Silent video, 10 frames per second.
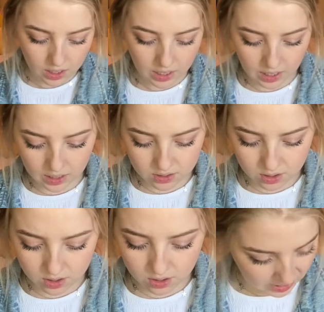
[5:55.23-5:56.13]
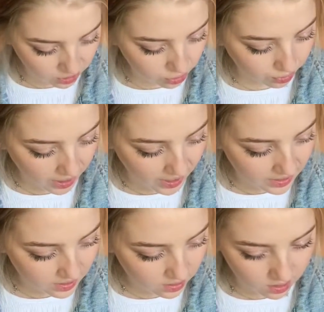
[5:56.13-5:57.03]
It
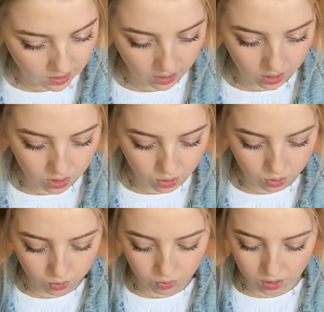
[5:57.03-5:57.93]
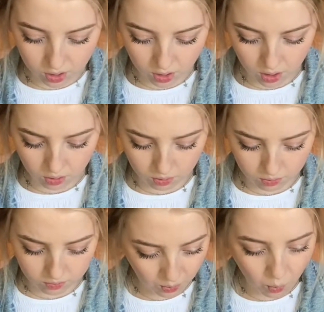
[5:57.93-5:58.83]
tries to tell you, you
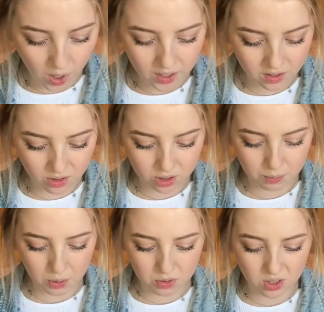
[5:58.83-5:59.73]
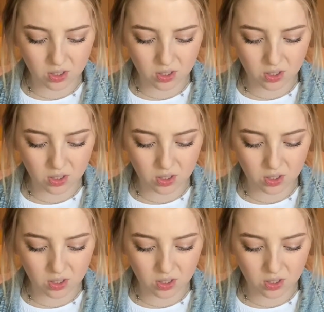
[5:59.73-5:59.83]
know, what you're supposed to